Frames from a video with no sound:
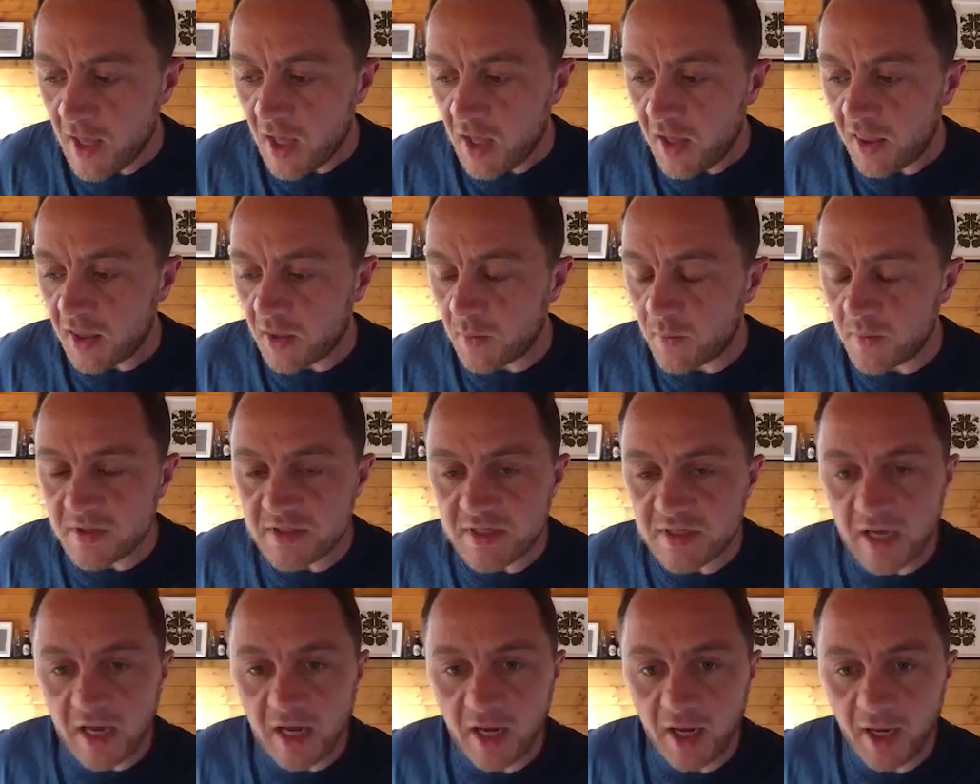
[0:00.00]
There was
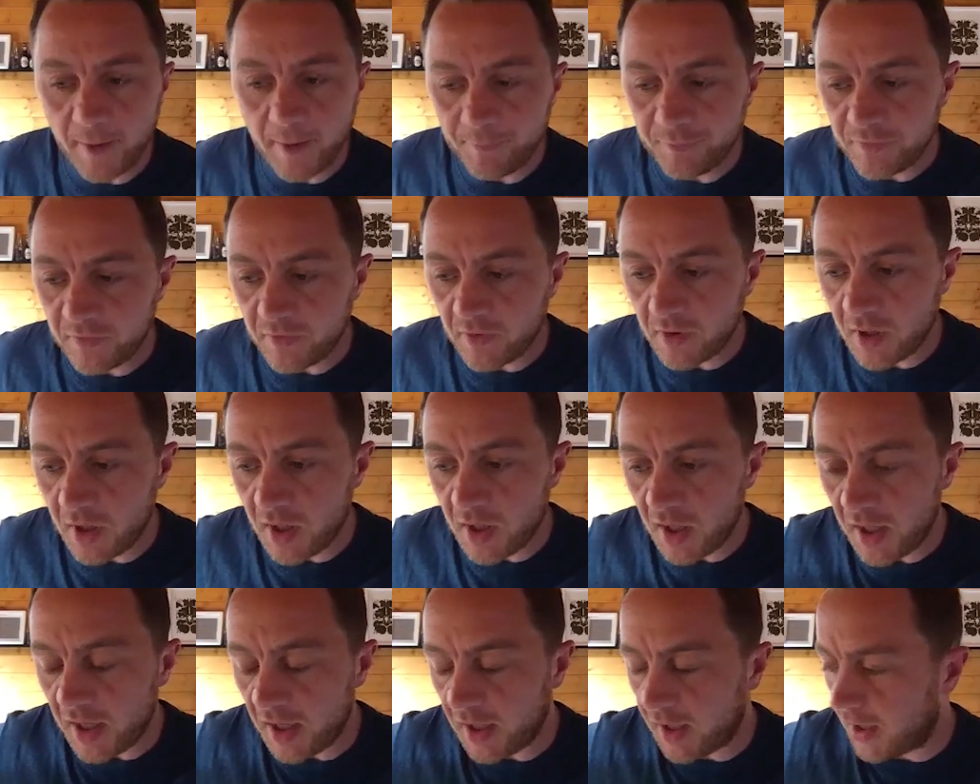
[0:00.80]
a
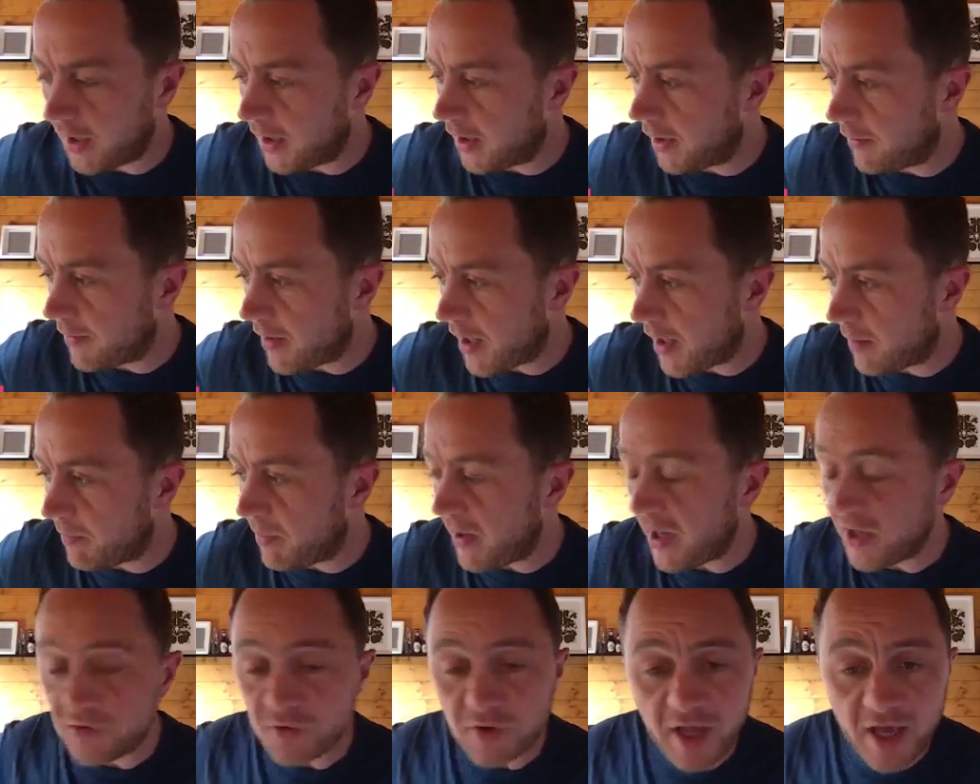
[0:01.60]

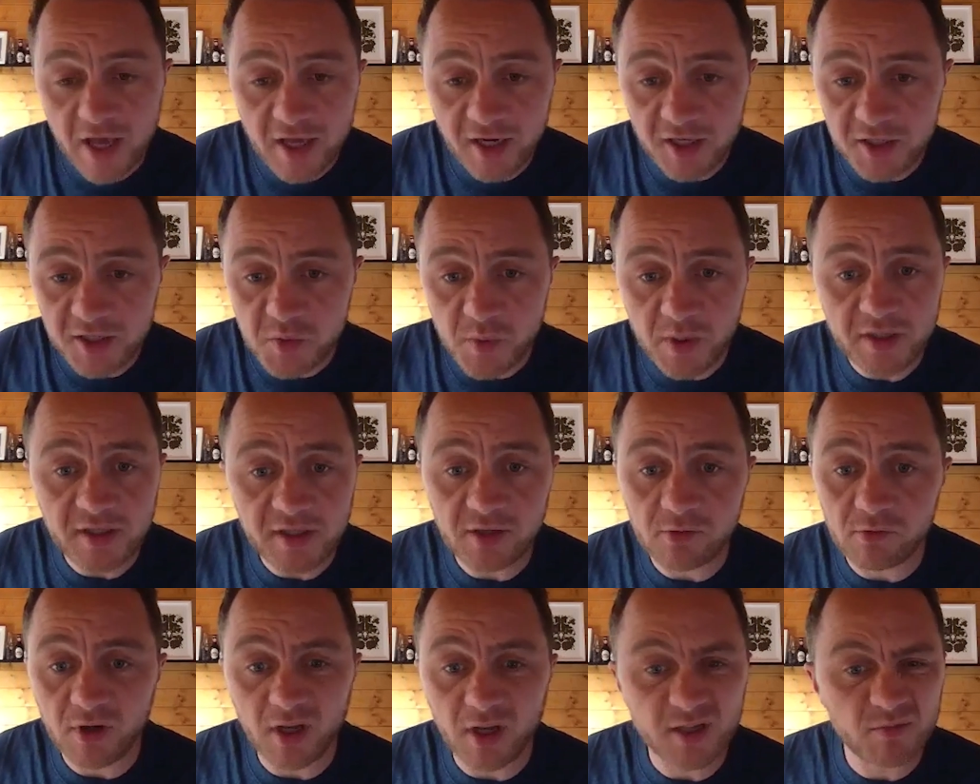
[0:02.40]
petrol garage. We went to
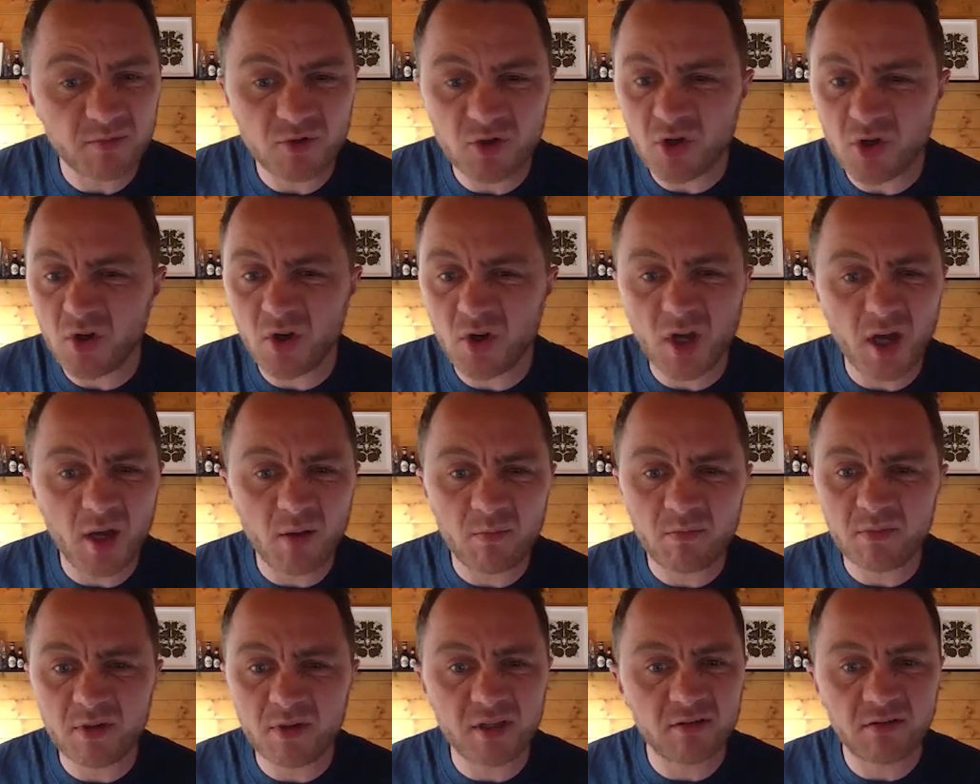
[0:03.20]
go and get some chewing
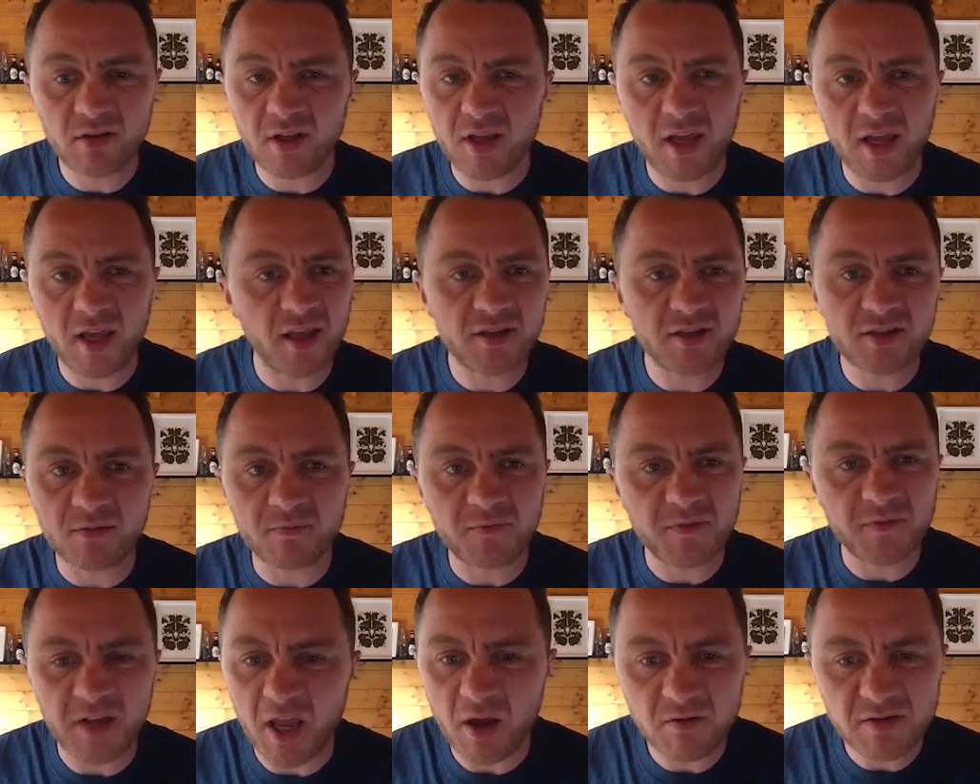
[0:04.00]
gum and
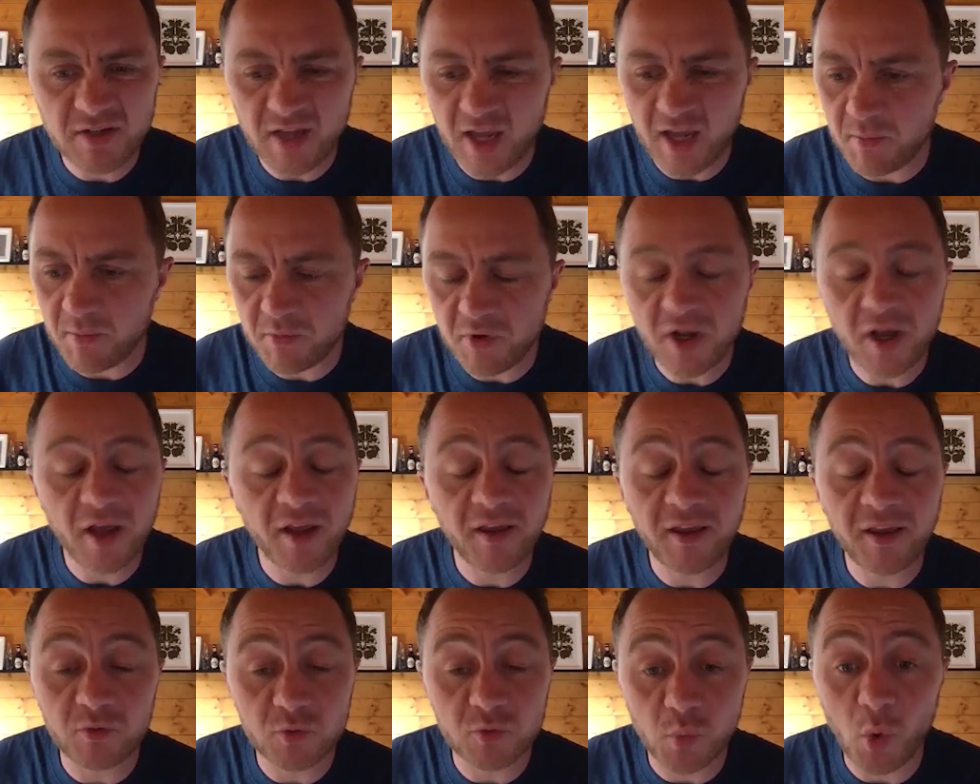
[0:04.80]
something else. I
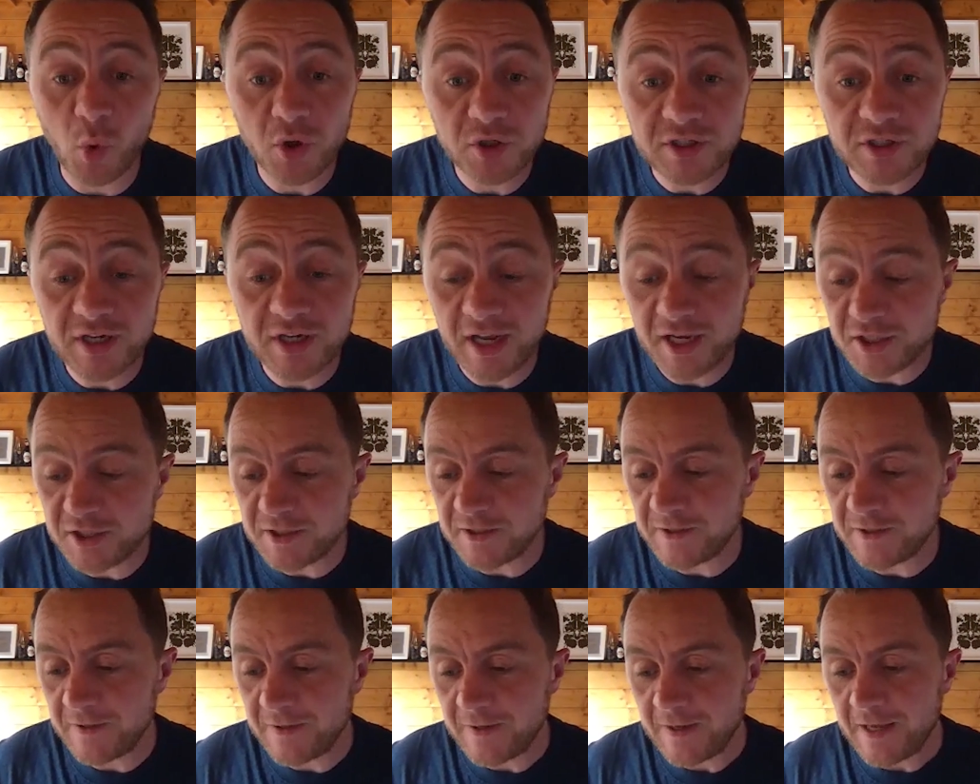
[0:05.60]
think it was water
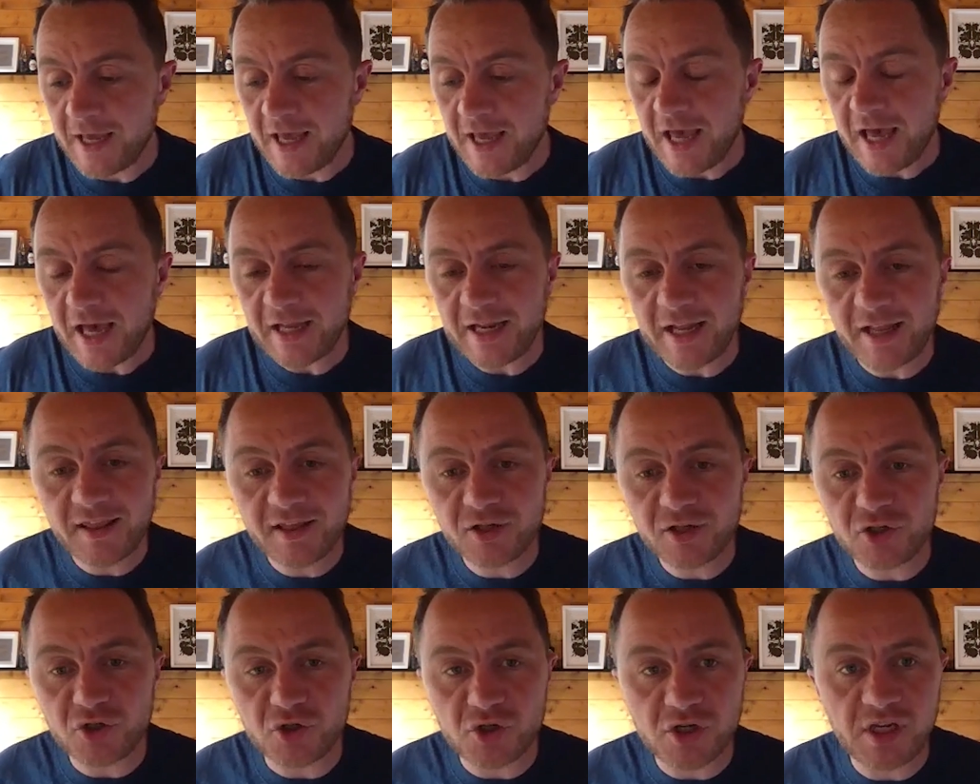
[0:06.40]
actually. And in the
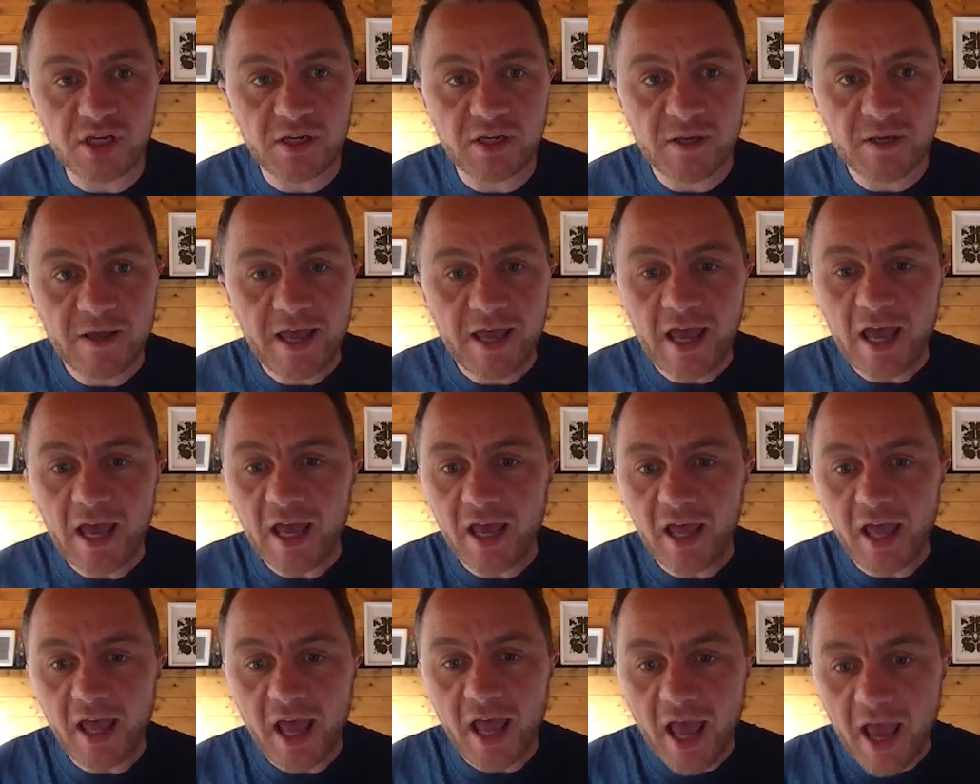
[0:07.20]
street,
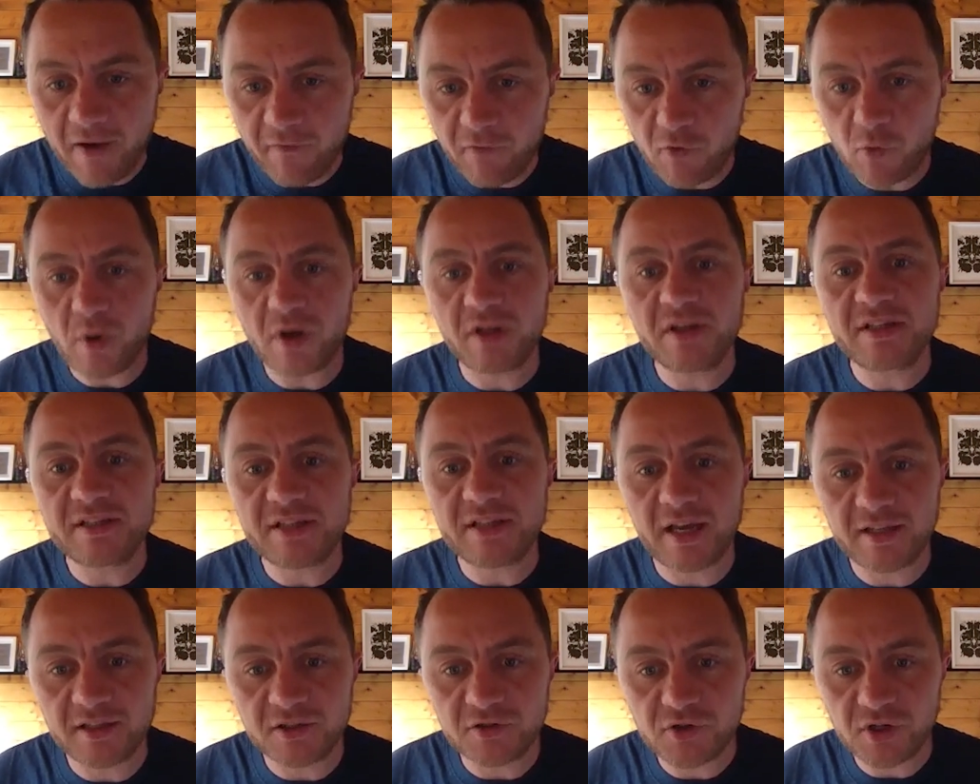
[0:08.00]
everyone's
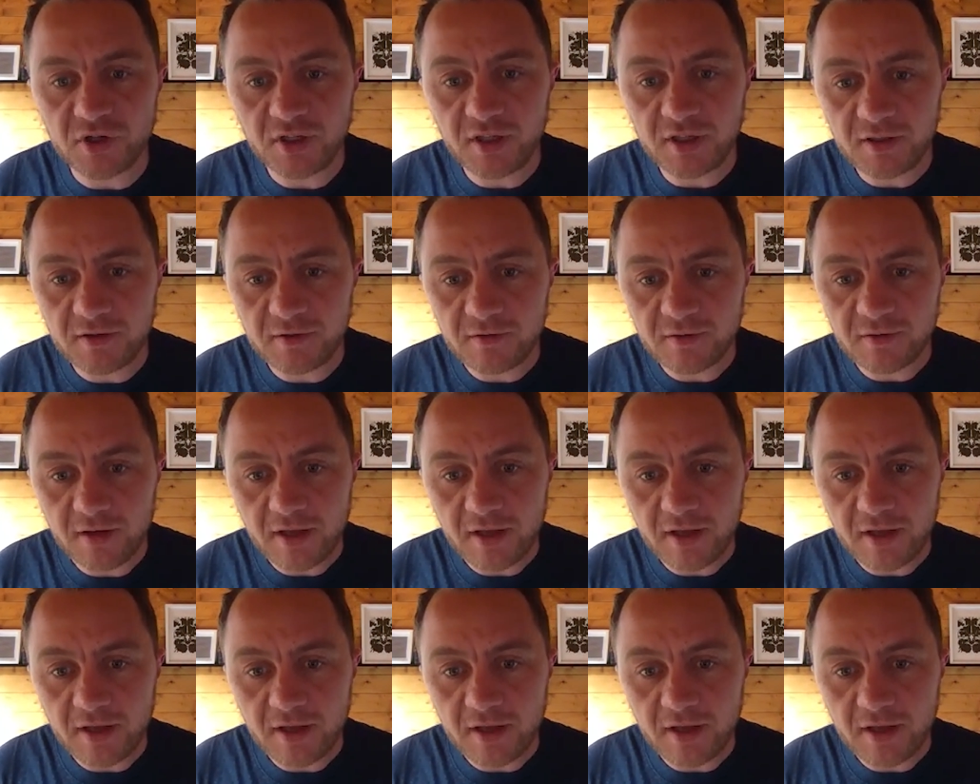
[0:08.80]
standing drinking.